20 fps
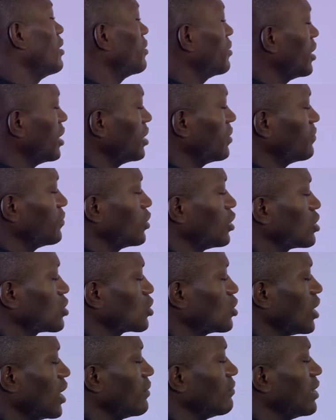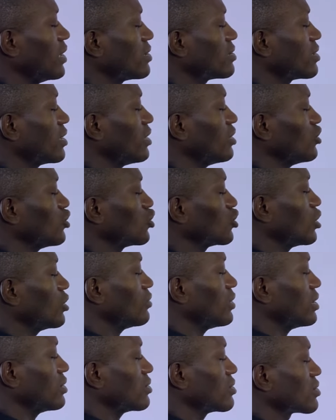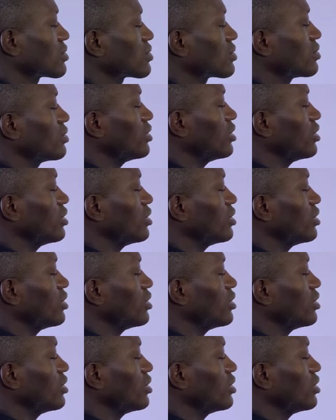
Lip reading: Then if you also have, let's say, insurance